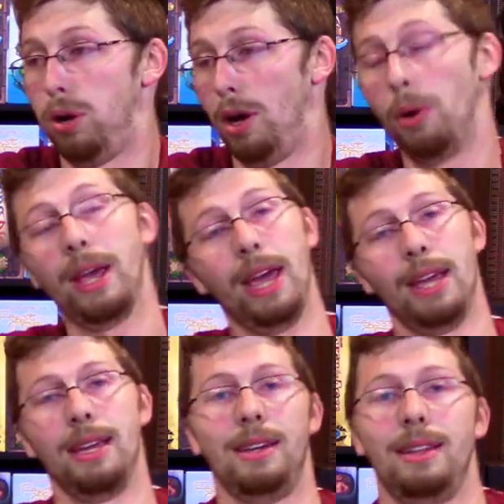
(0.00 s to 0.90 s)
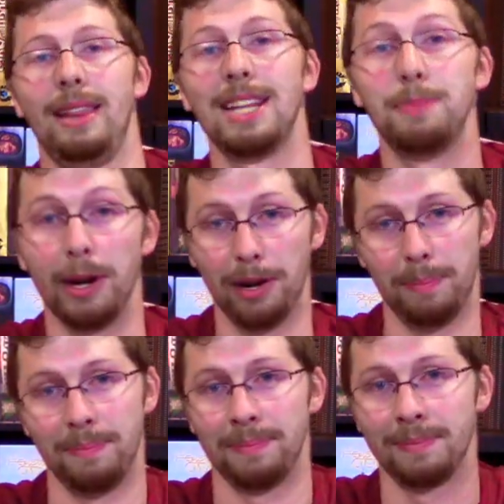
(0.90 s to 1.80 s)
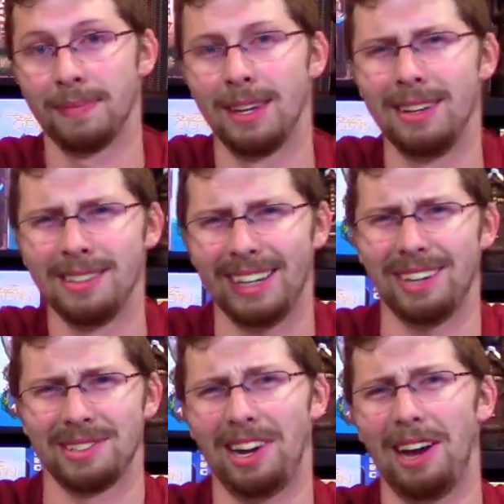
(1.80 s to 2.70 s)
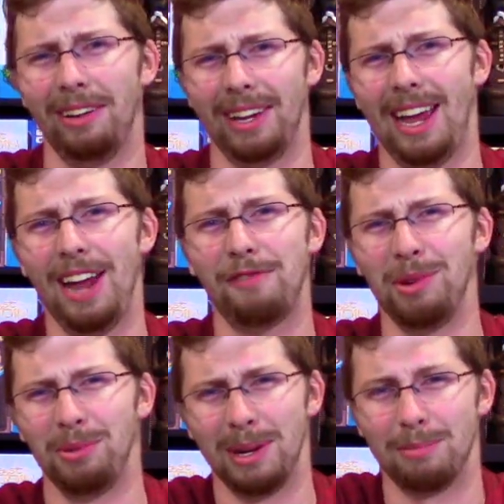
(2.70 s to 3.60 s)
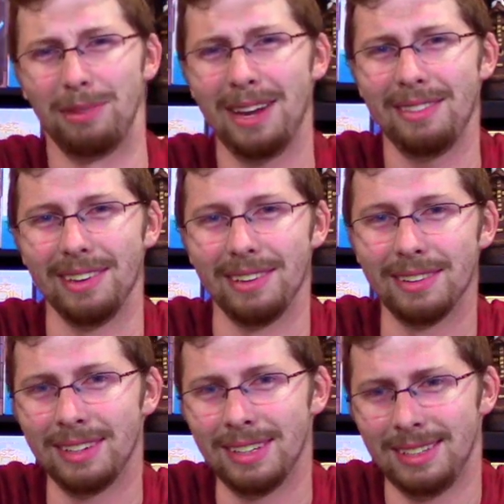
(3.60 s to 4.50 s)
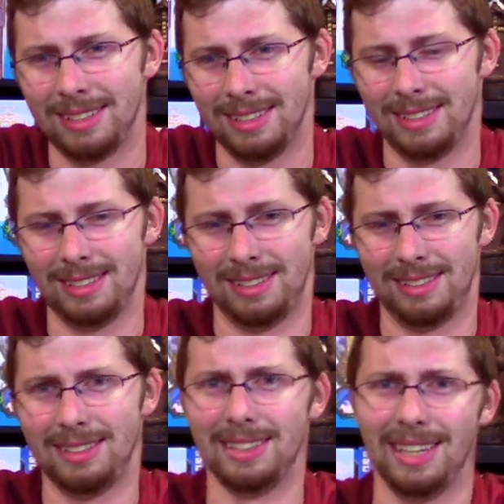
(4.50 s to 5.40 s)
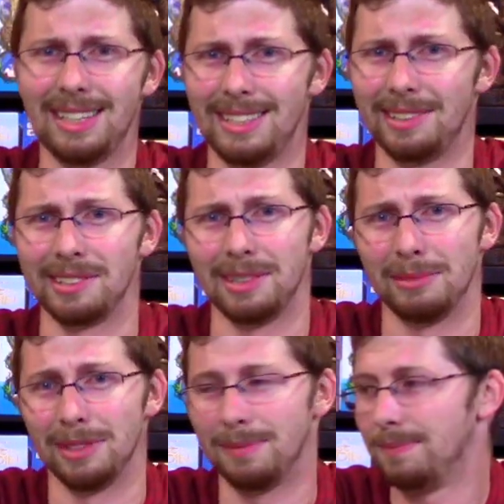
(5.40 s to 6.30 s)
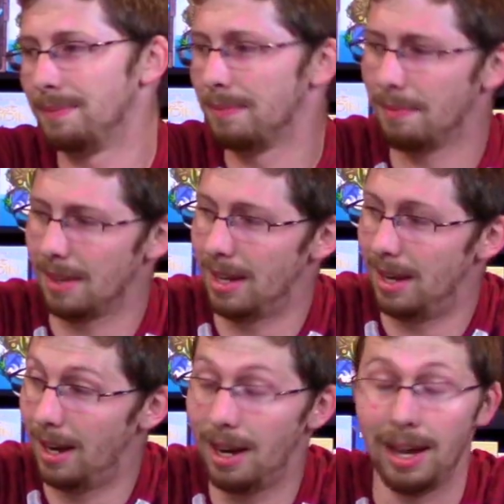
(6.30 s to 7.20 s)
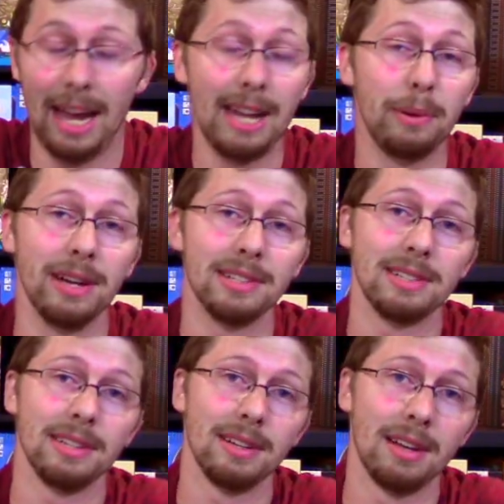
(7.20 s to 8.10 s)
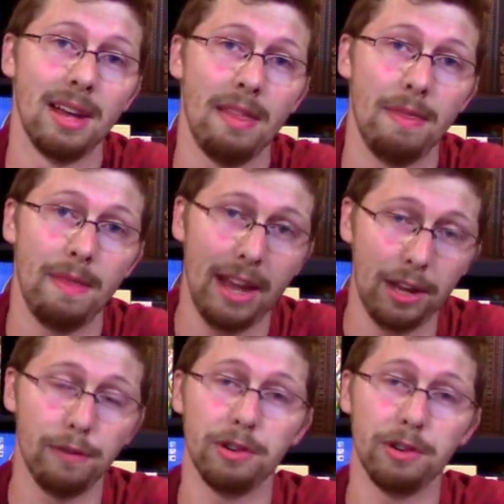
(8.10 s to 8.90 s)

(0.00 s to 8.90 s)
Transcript: Okay, that's better. It's like I was caught like halfway between a breath and an exhale or something. Anyways, thank you for